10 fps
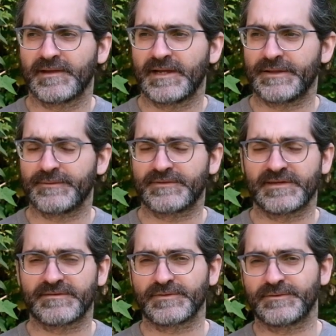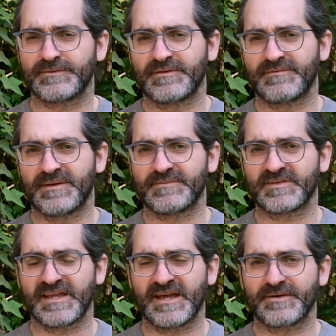And it was the influence of them
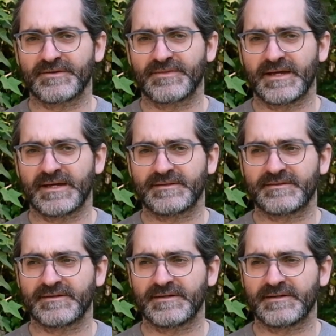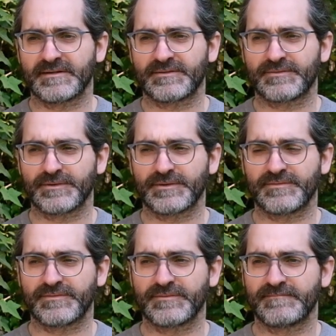together that sort of
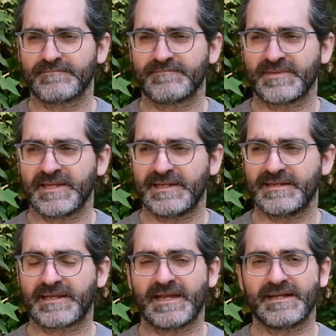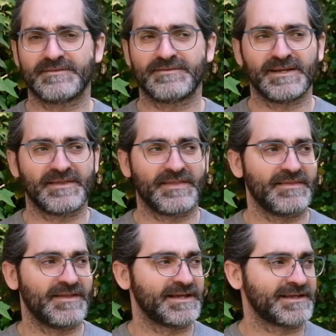indicated to me
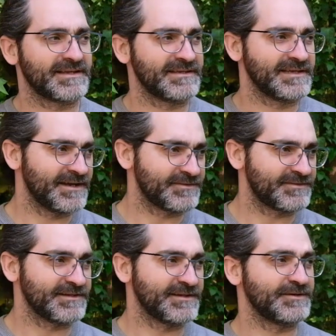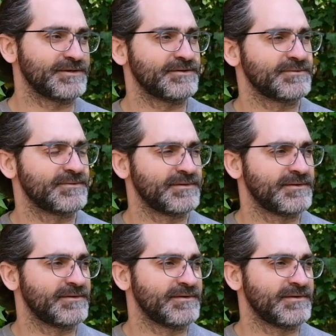that, like, yes, you
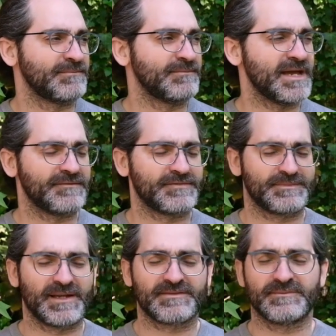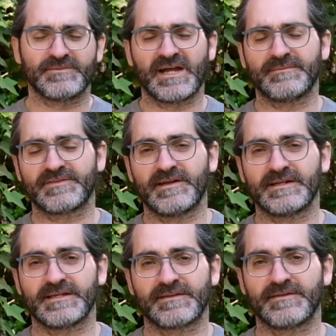may have spent some time
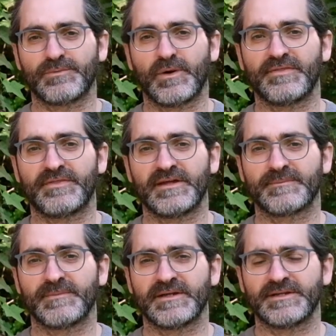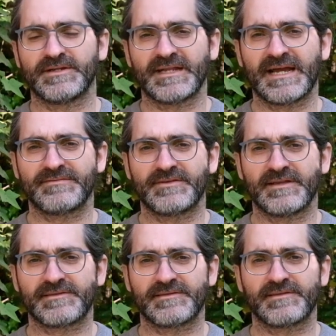studying this one thing, but you didn't have to
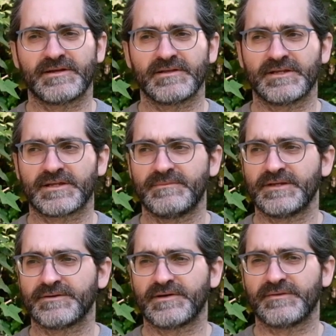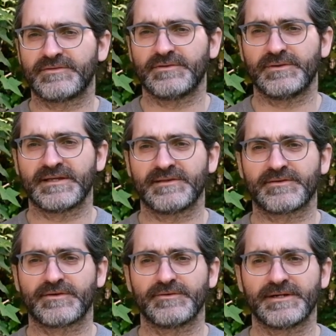necessarily commit yourself to it as
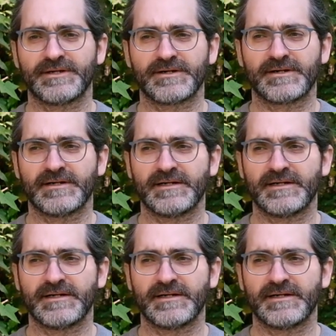a career.